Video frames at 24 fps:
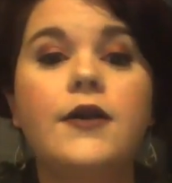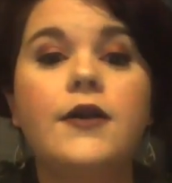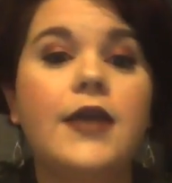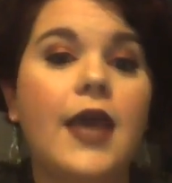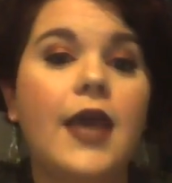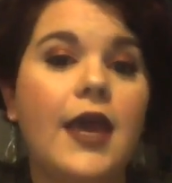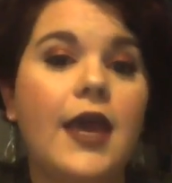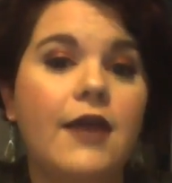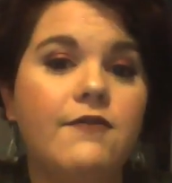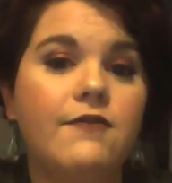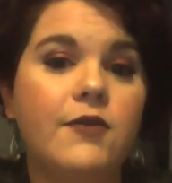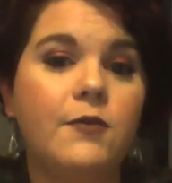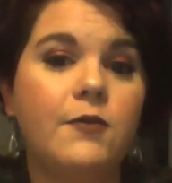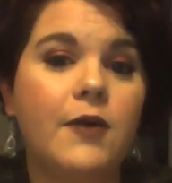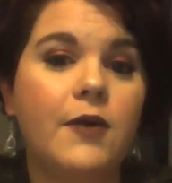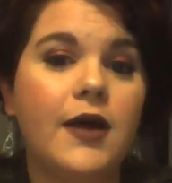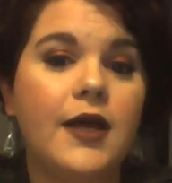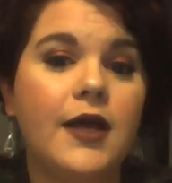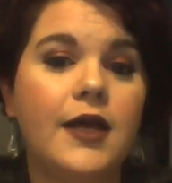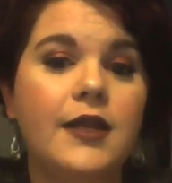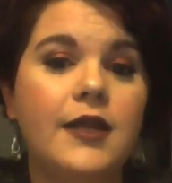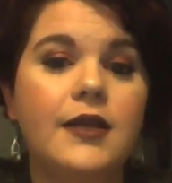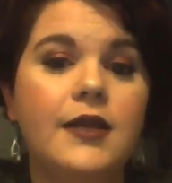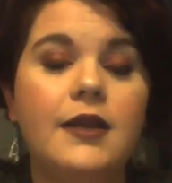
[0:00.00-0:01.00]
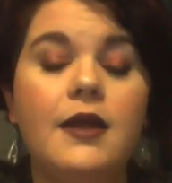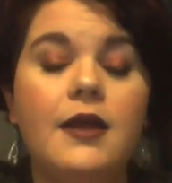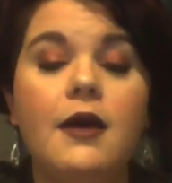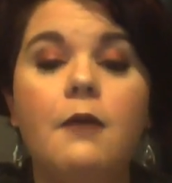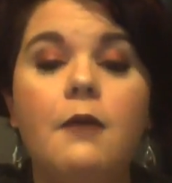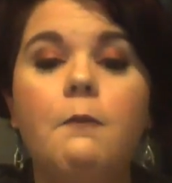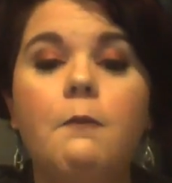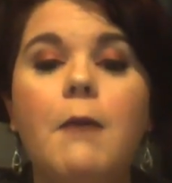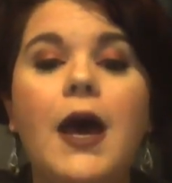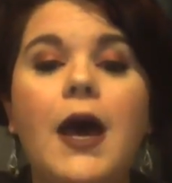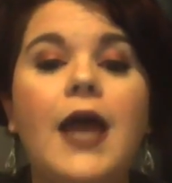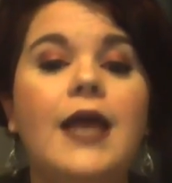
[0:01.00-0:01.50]
Okay, everyone,
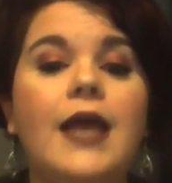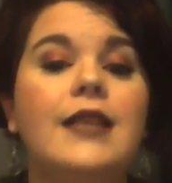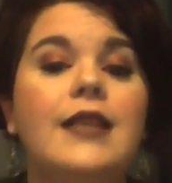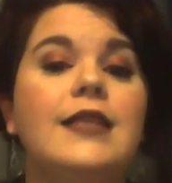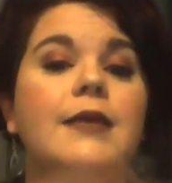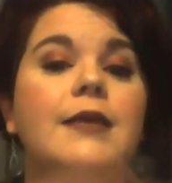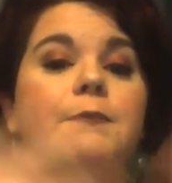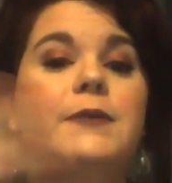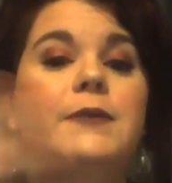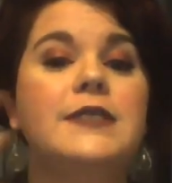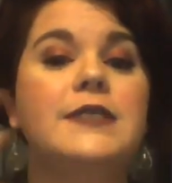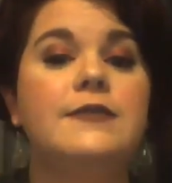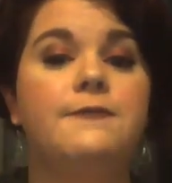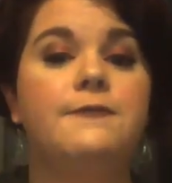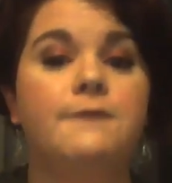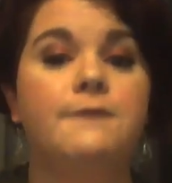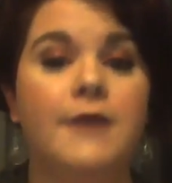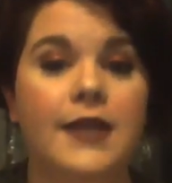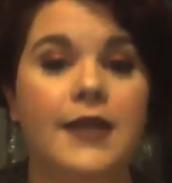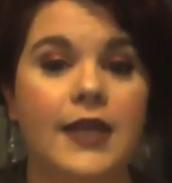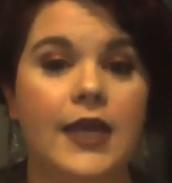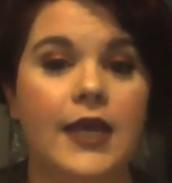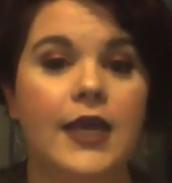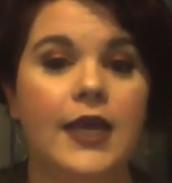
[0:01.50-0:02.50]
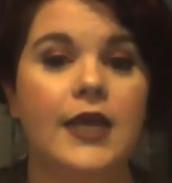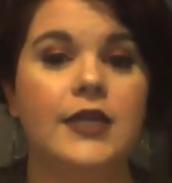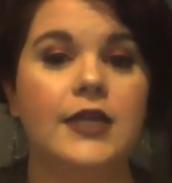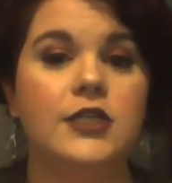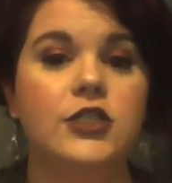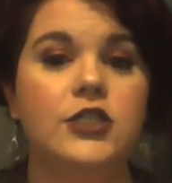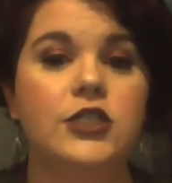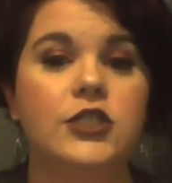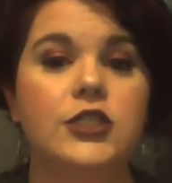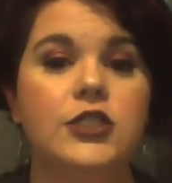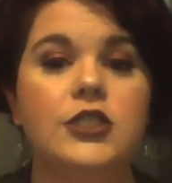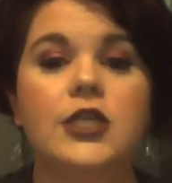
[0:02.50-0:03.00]
my lip is
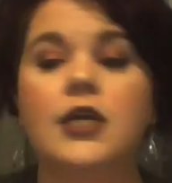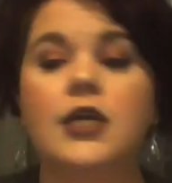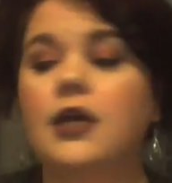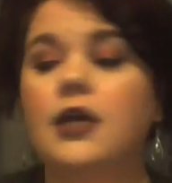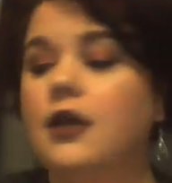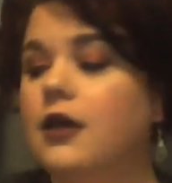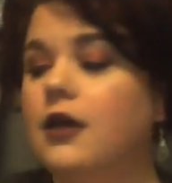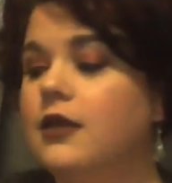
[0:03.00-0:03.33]
finished.